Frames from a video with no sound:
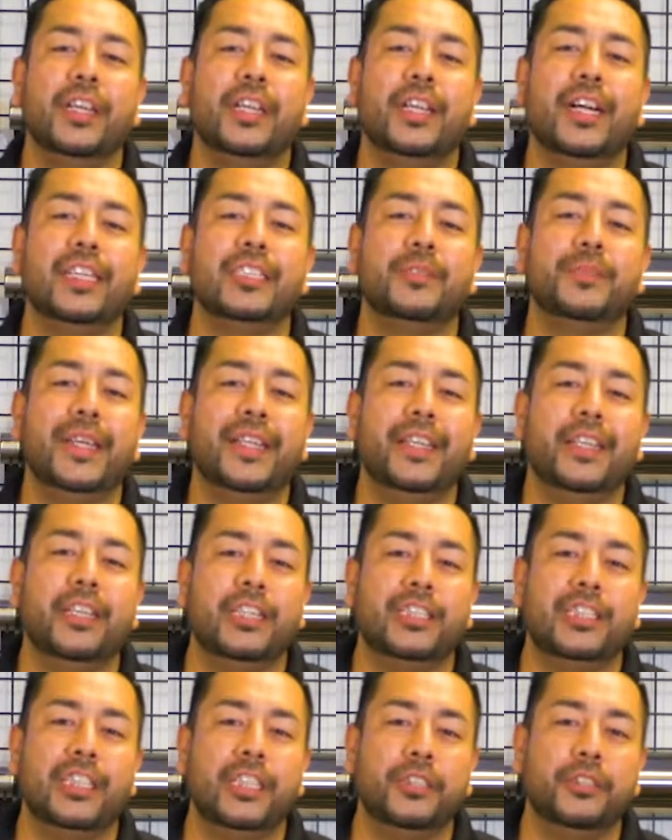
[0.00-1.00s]
cosmetic
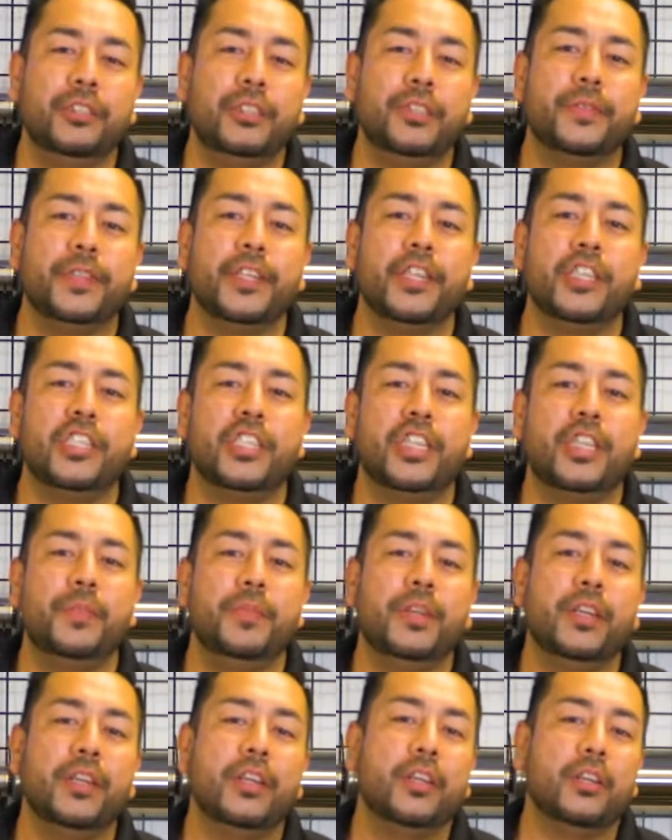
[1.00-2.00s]
accessories for your Jeep,
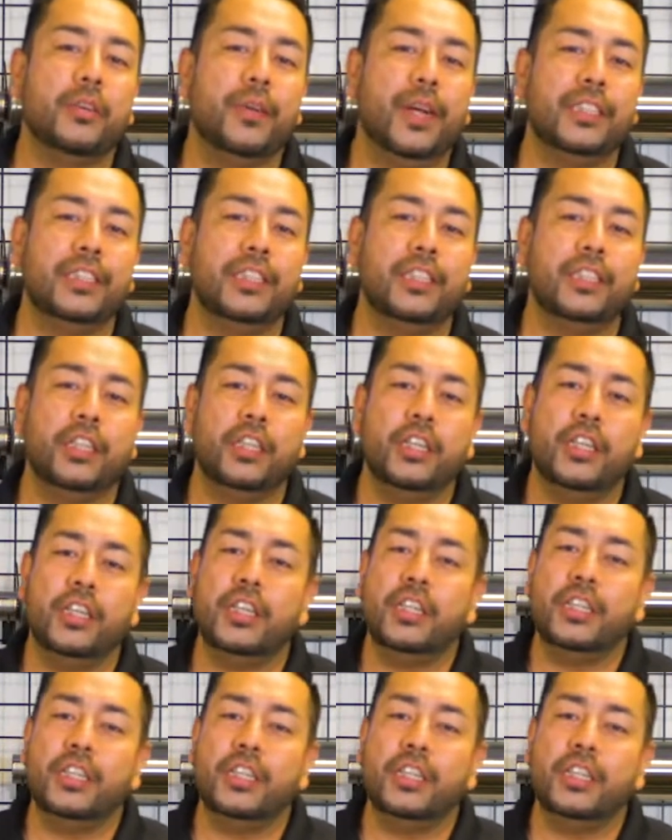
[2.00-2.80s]
Chrysler,